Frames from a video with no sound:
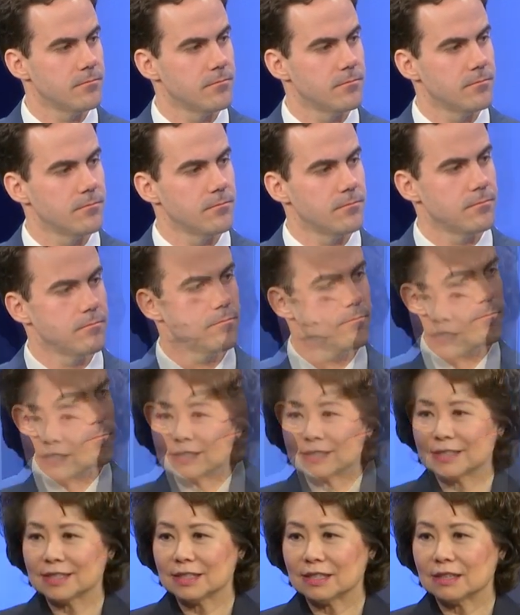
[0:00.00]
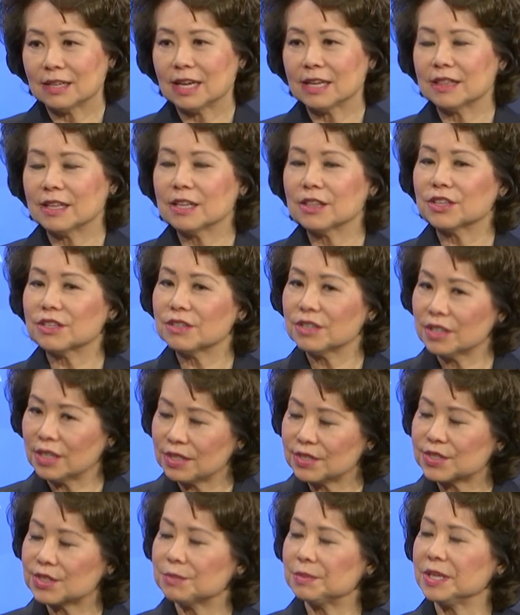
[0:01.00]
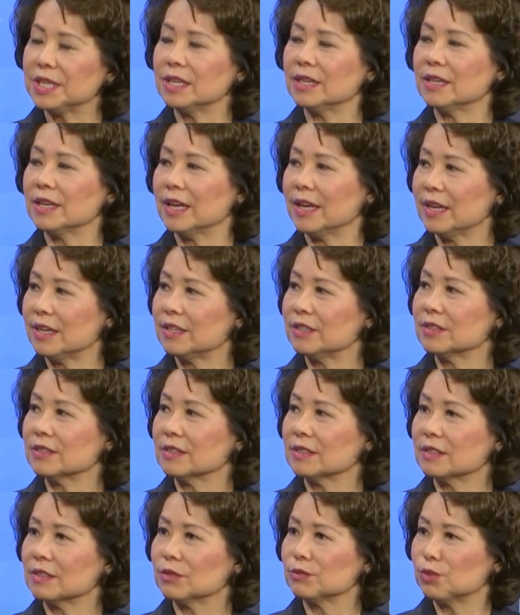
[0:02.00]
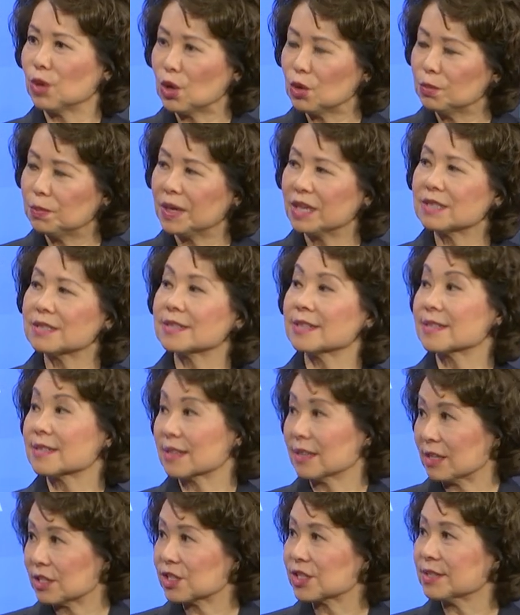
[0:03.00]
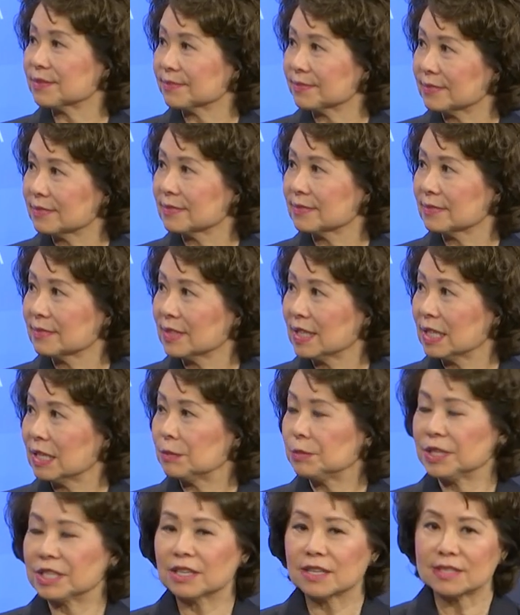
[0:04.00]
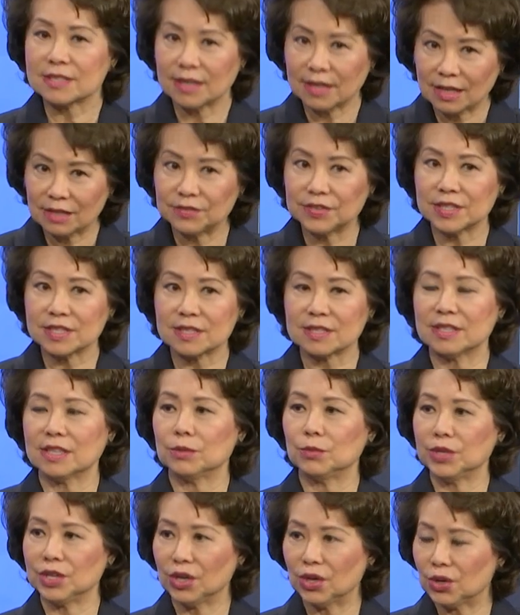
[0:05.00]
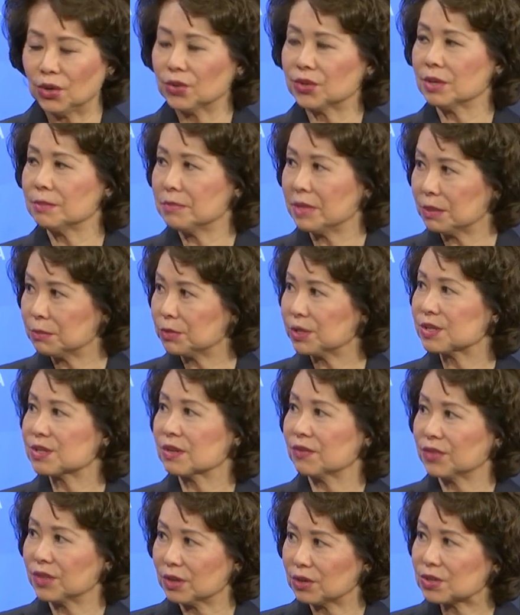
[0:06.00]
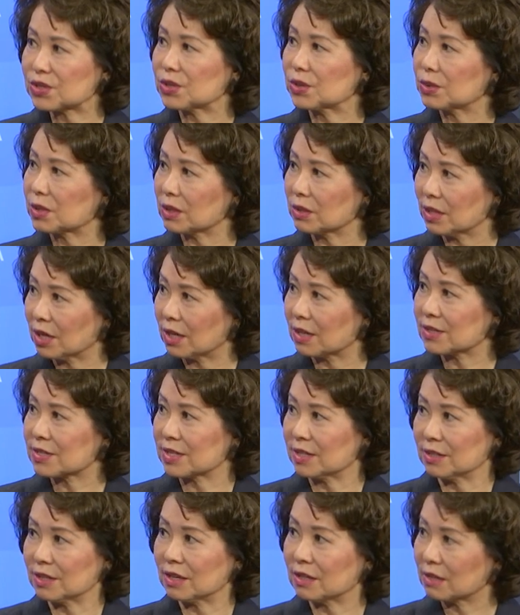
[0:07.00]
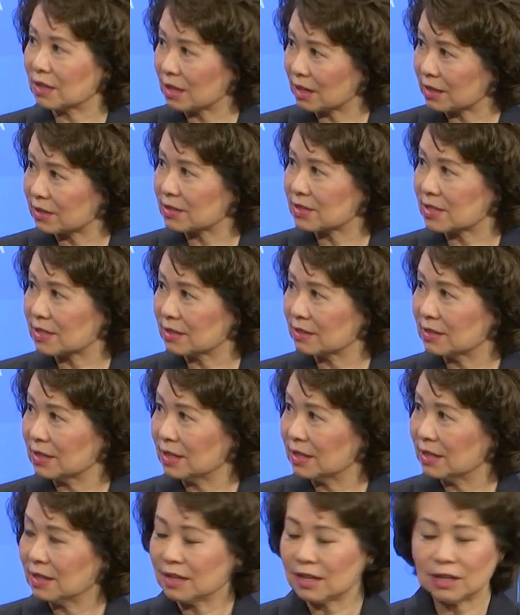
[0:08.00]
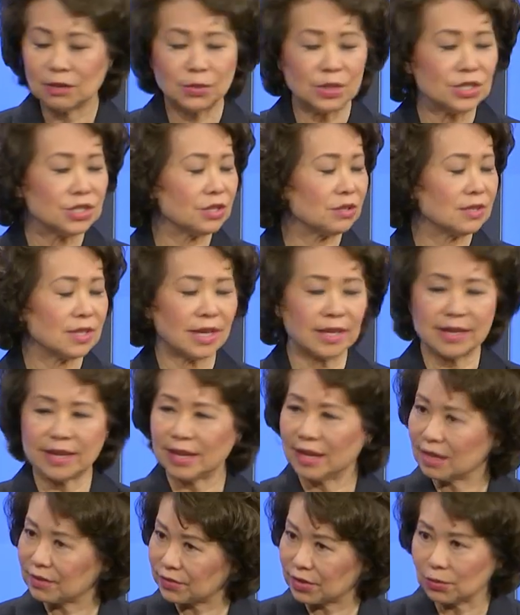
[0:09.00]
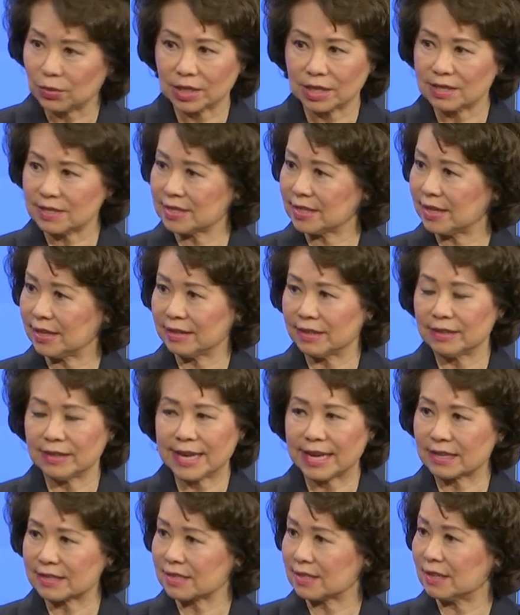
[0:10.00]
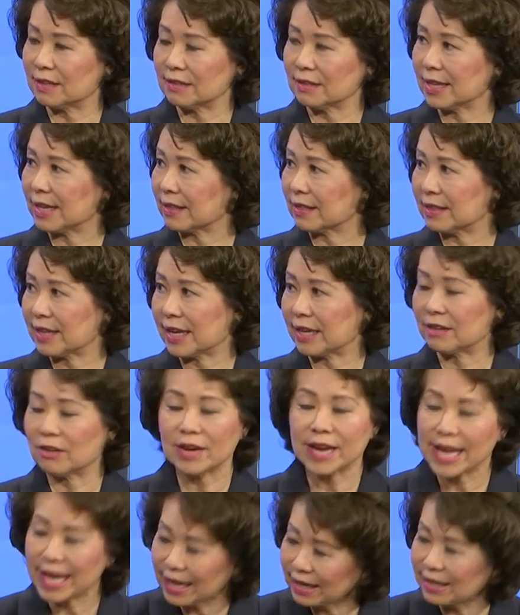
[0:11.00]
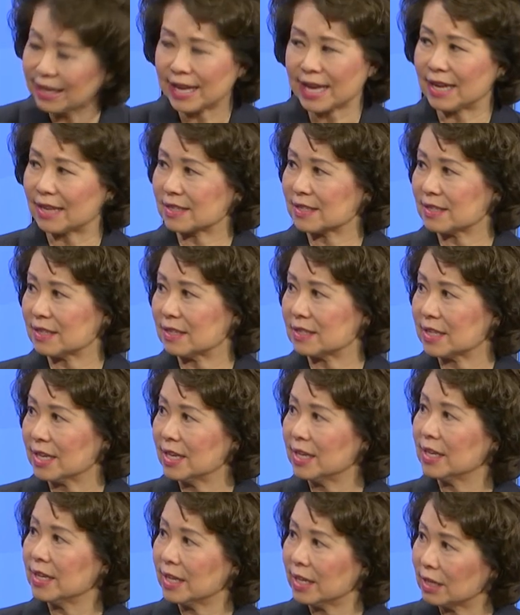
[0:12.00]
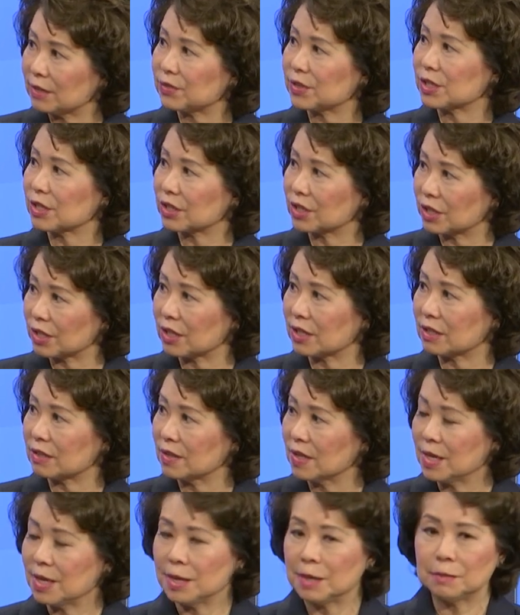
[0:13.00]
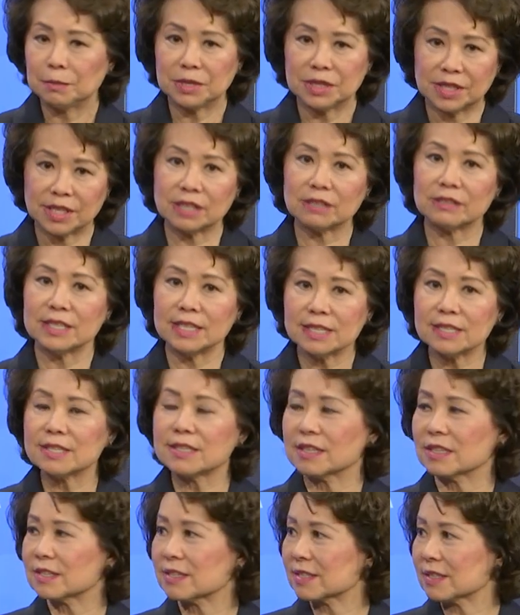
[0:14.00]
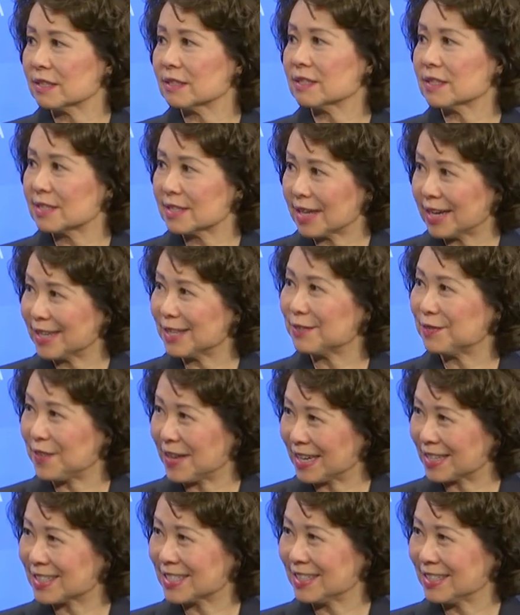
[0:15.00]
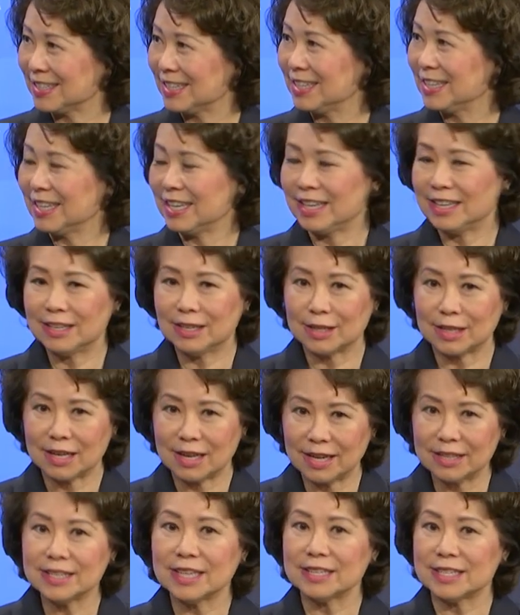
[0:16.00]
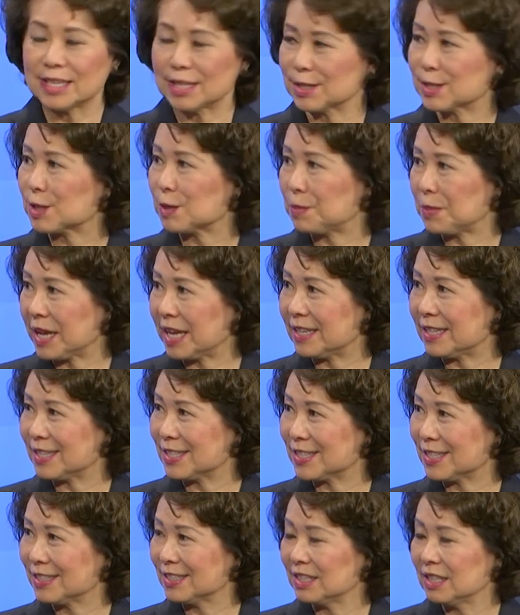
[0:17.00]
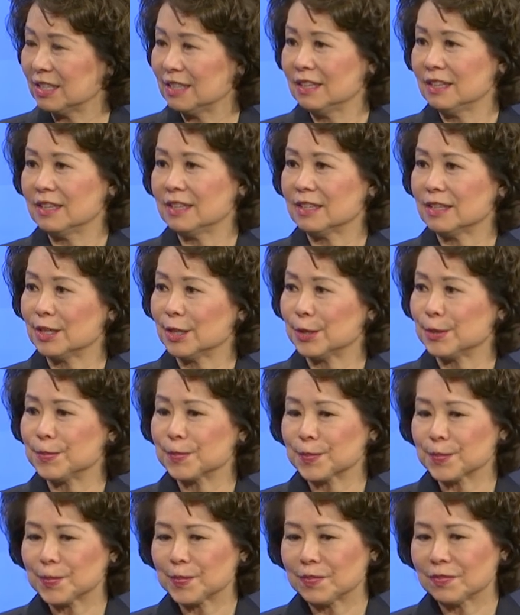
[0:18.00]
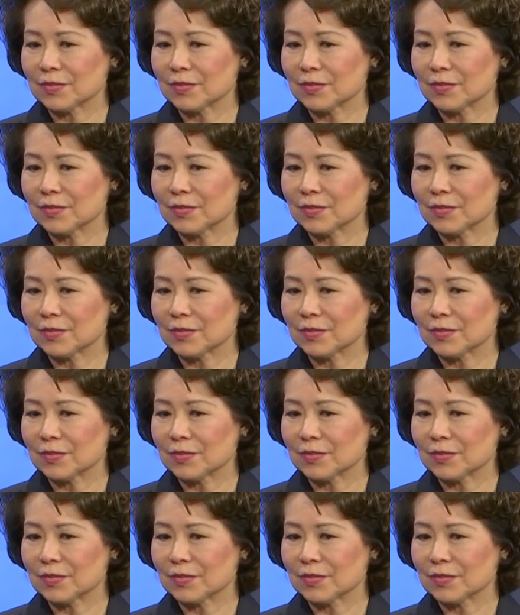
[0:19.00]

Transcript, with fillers: You know, I, I think there needs to be a robust discussion, because obviously we hold the memories of those who are lost in our hearts, and we do not ever want to see an accident like that, or any accident ever occur. But there is this side effect, uh, unanticipated um,